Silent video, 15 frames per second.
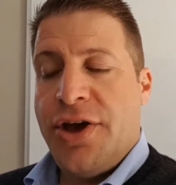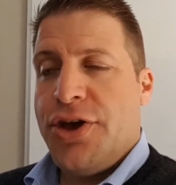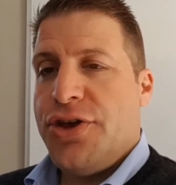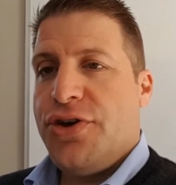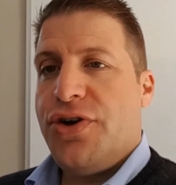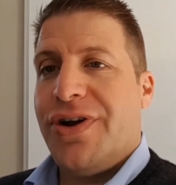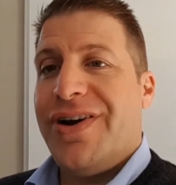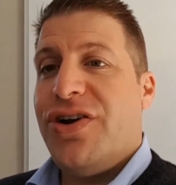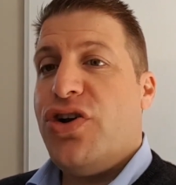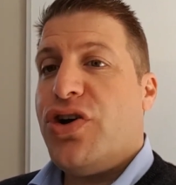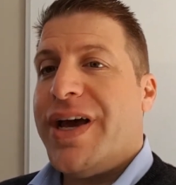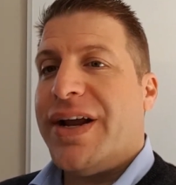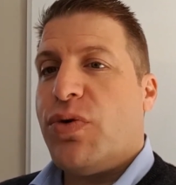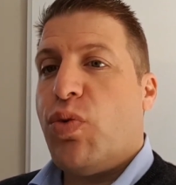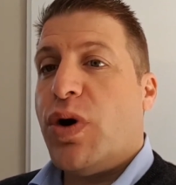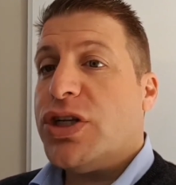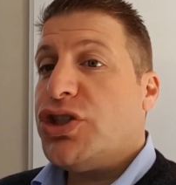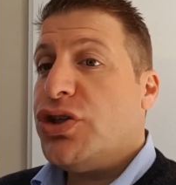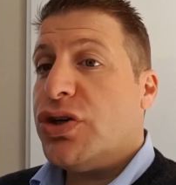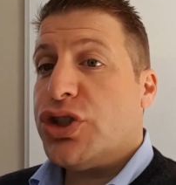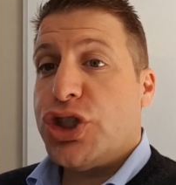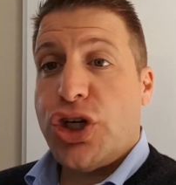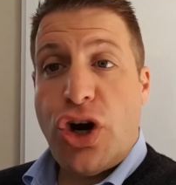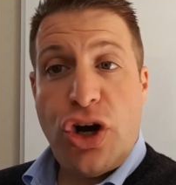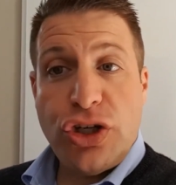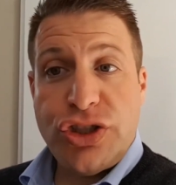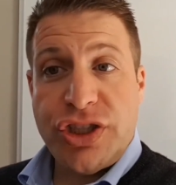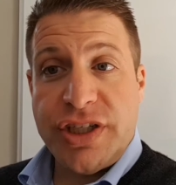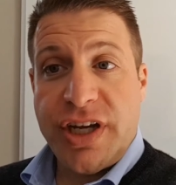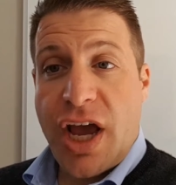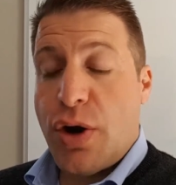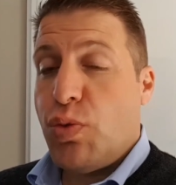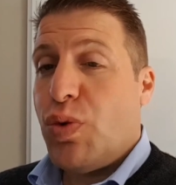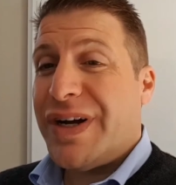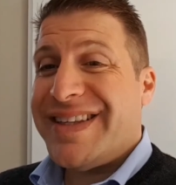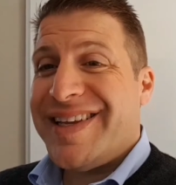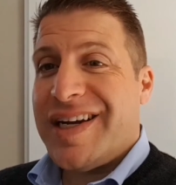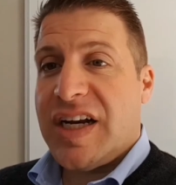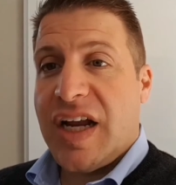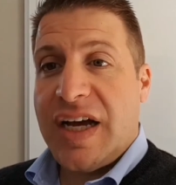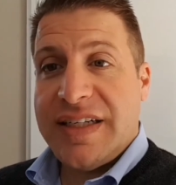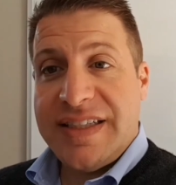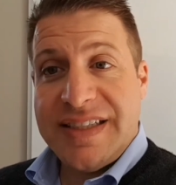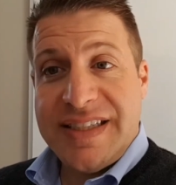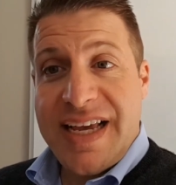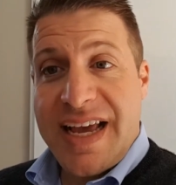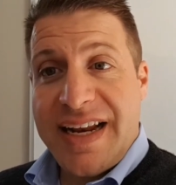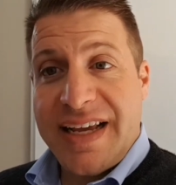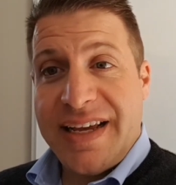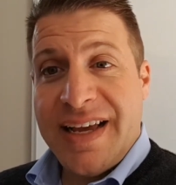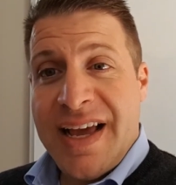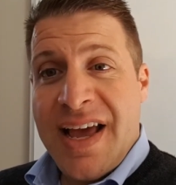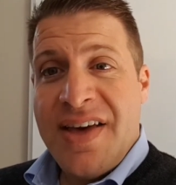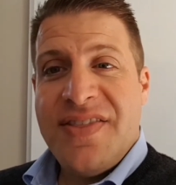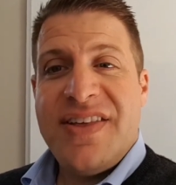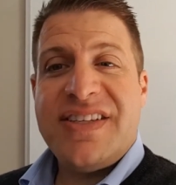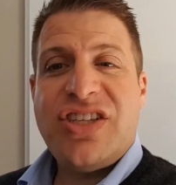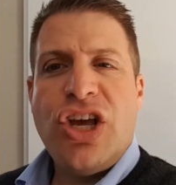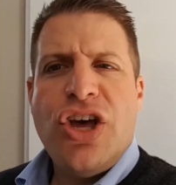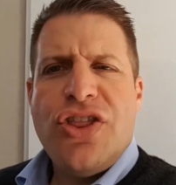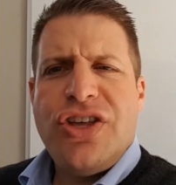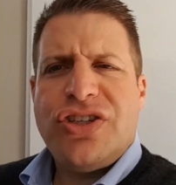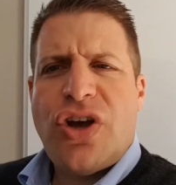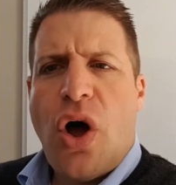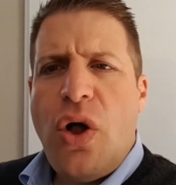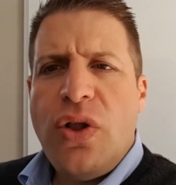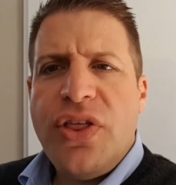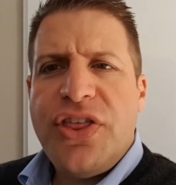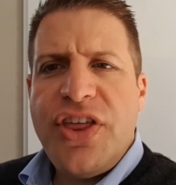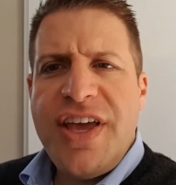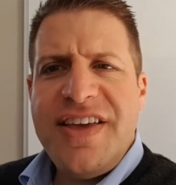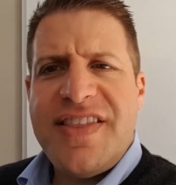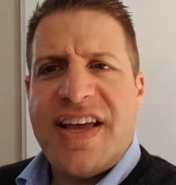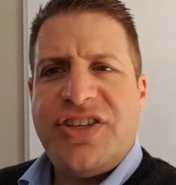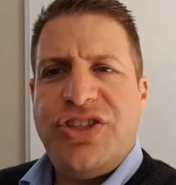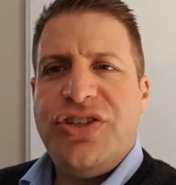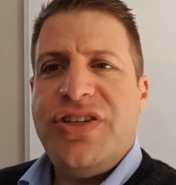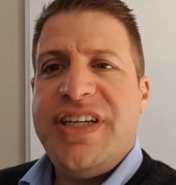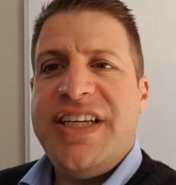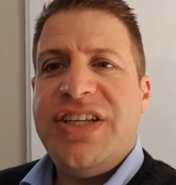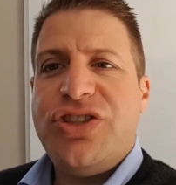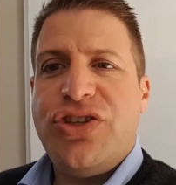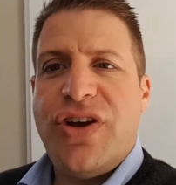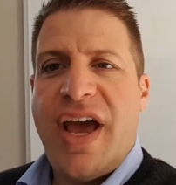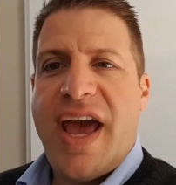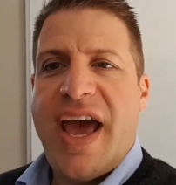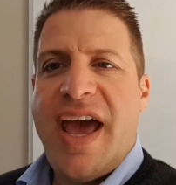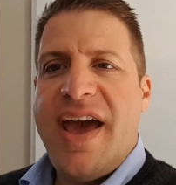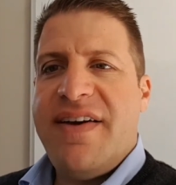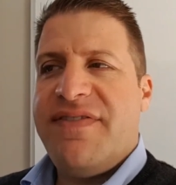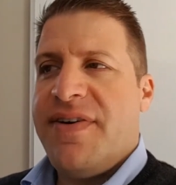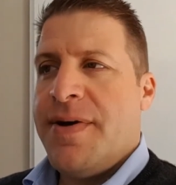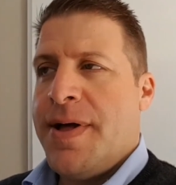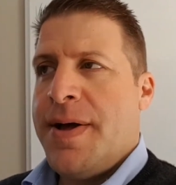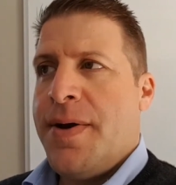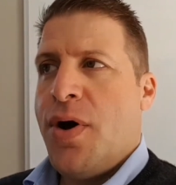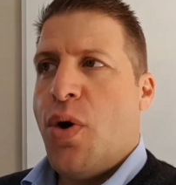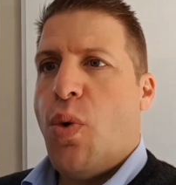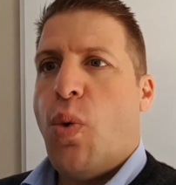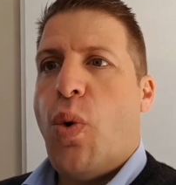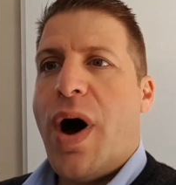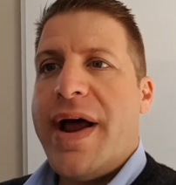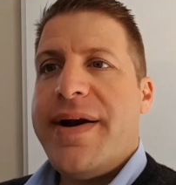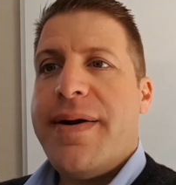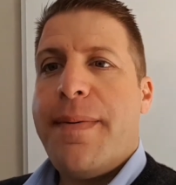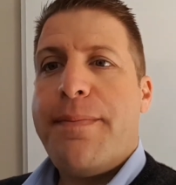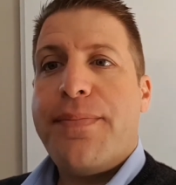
You've got to look at what you're charging and what the client is getting. This whole thing that you need to have one